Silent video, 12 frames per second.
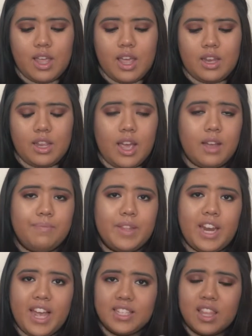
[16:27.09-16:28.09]
And yeah,
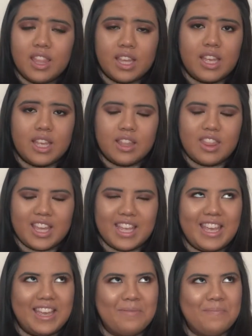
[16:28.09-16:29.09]
it has a thicky
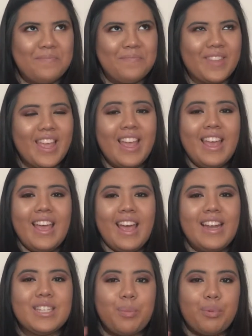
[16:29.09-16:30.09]
it
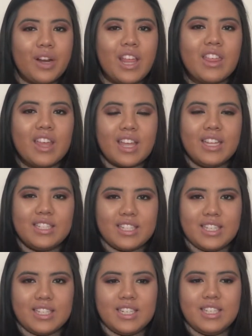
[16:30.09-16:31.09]
has a pretty thick
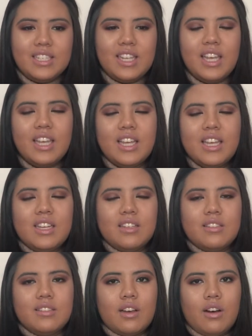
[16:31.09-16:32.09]
consistency,
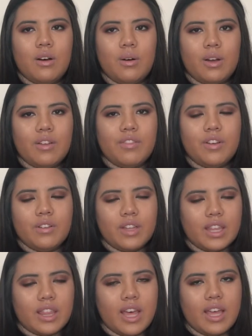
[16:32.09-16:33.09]
so if you don't
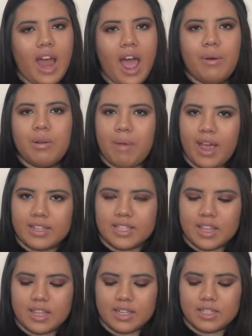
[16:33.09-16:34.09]
like that, I would pass
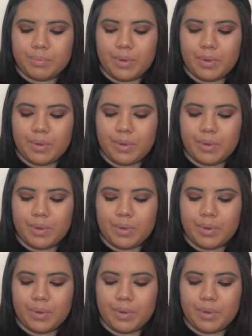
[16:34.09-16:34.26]
on this.